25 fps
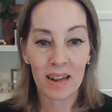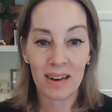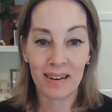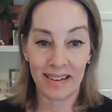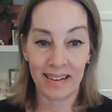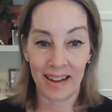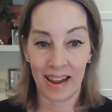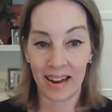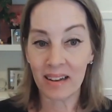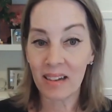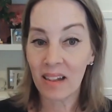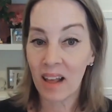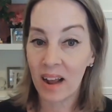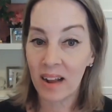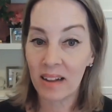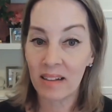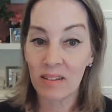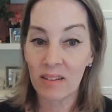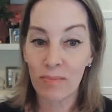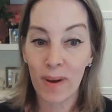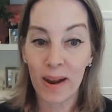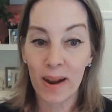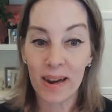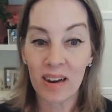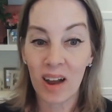Deadlines
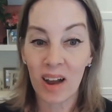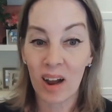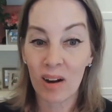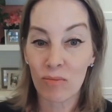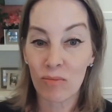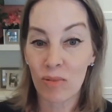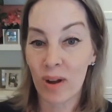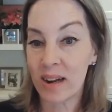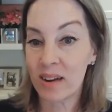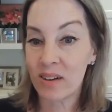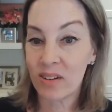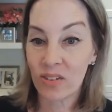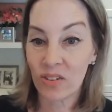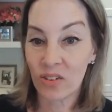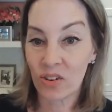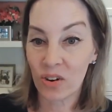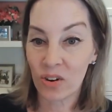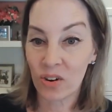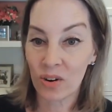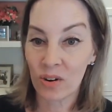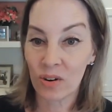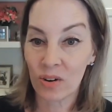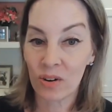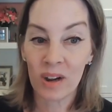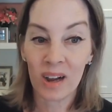might not
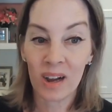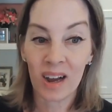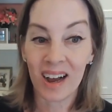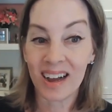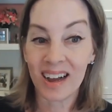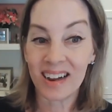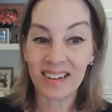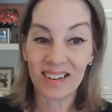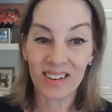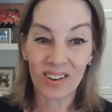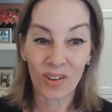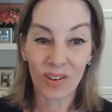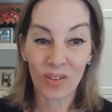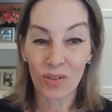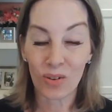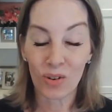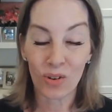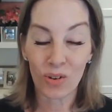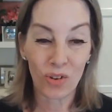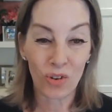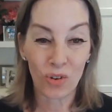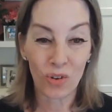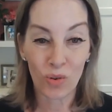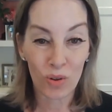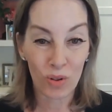register until they're
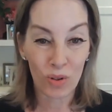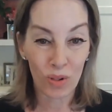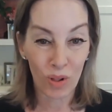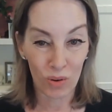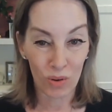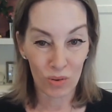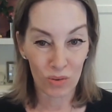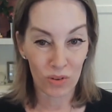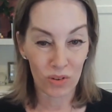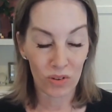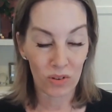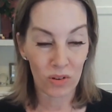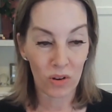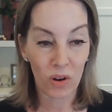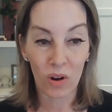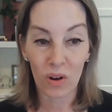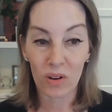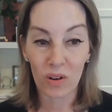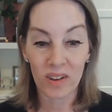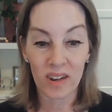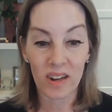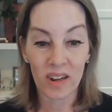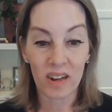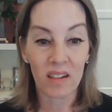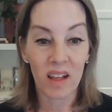too close,
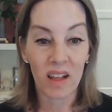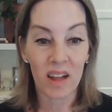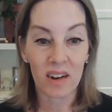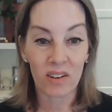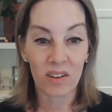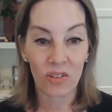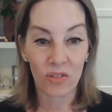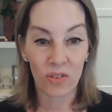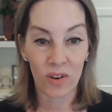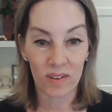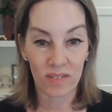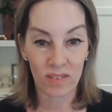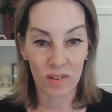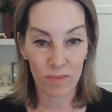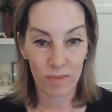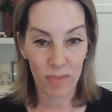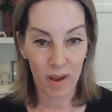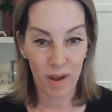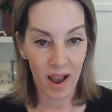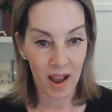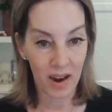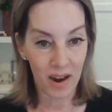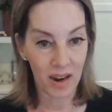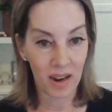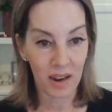causing a lot of stress and
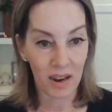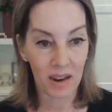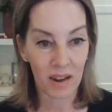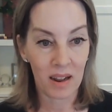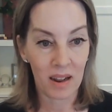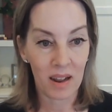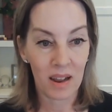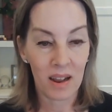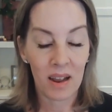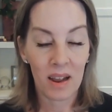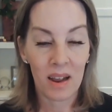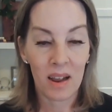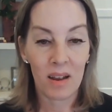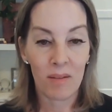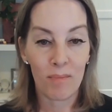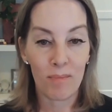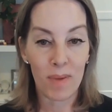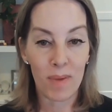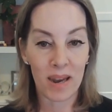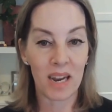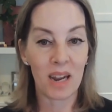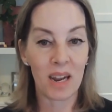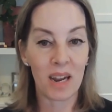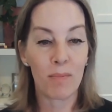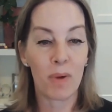panic.
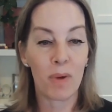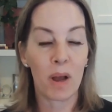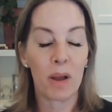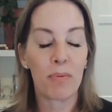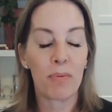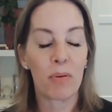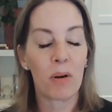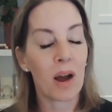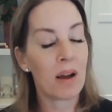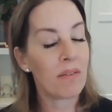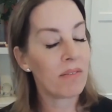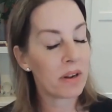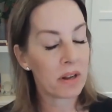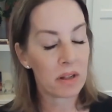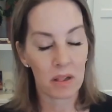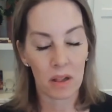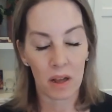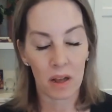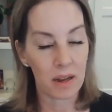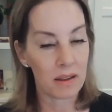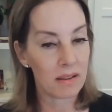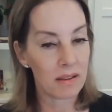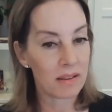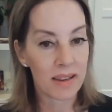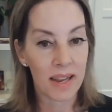Many of my private
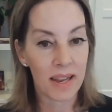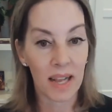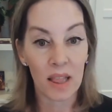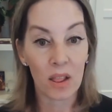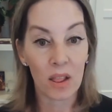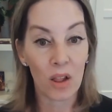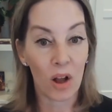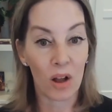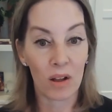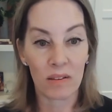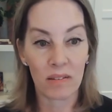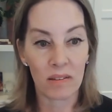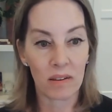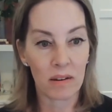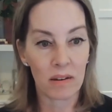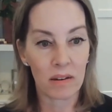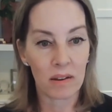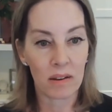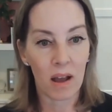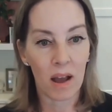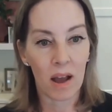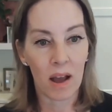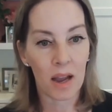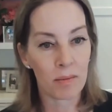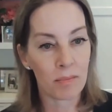clients get lost in
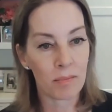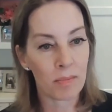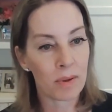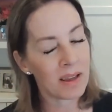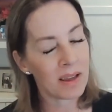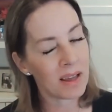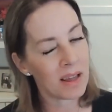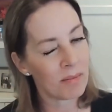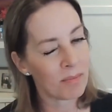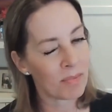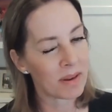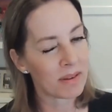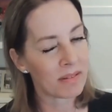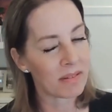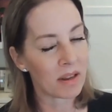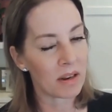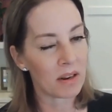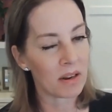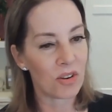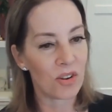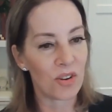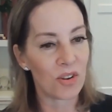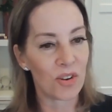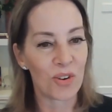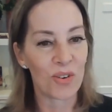time, and my
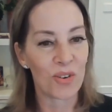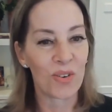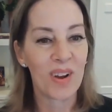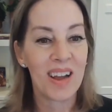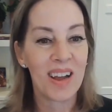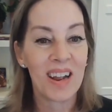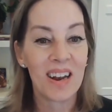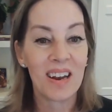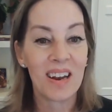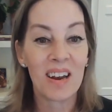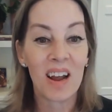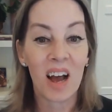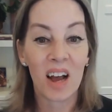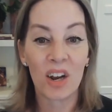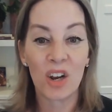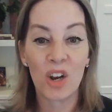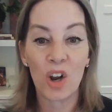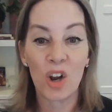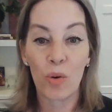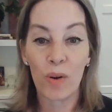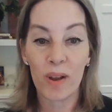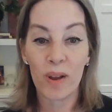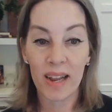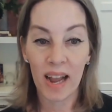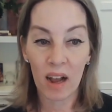son too, not
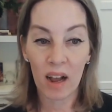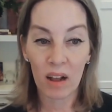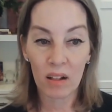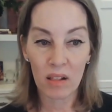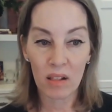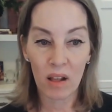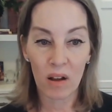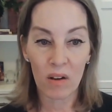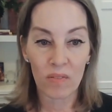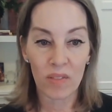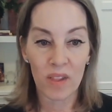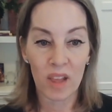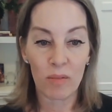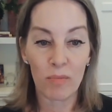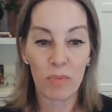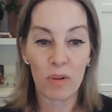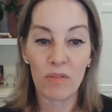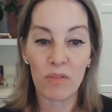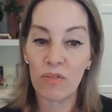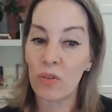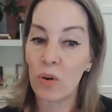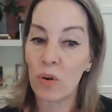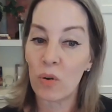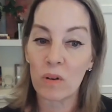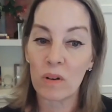knowing how long they've been
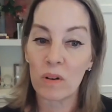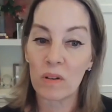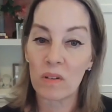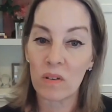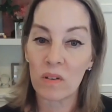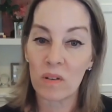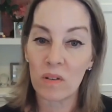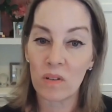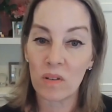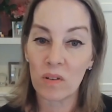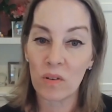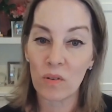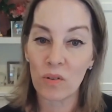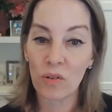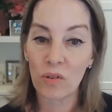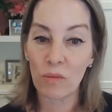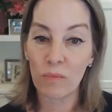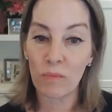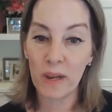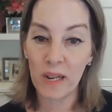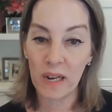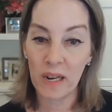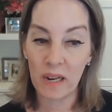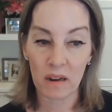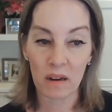focused on social
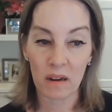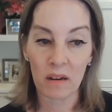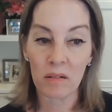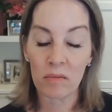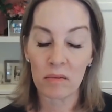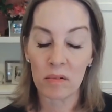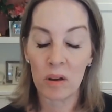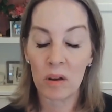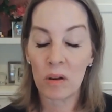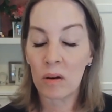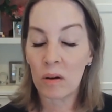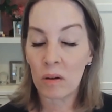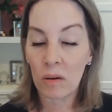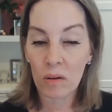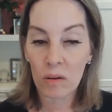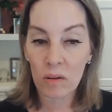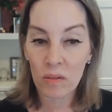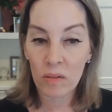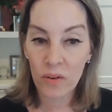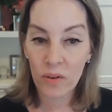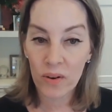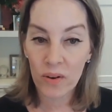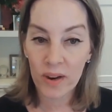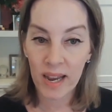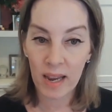media or
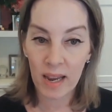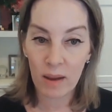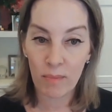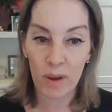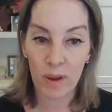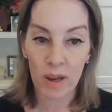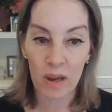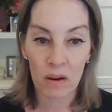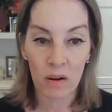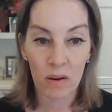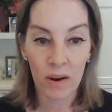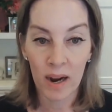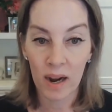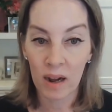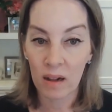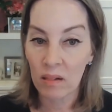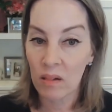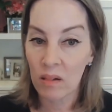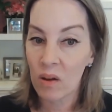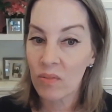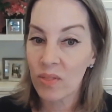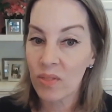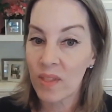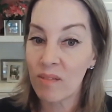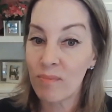their gaming or how
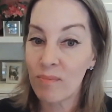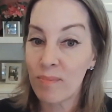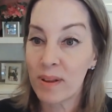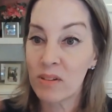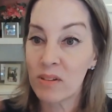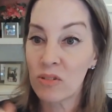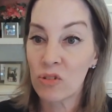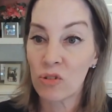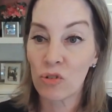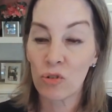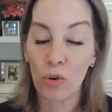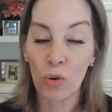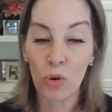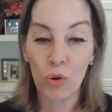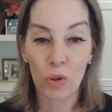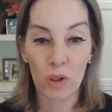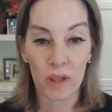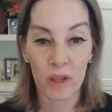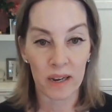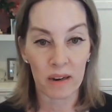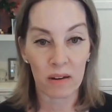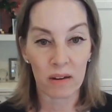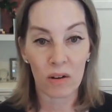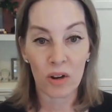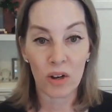long they've been
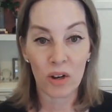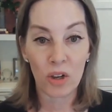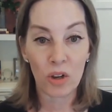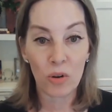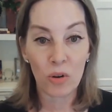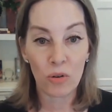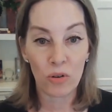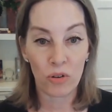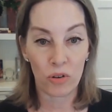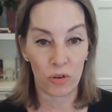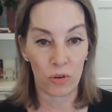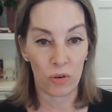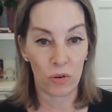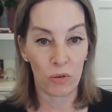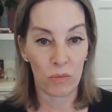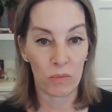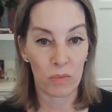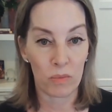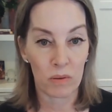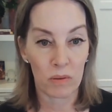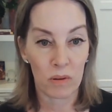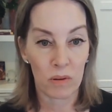scrolling on YouTube.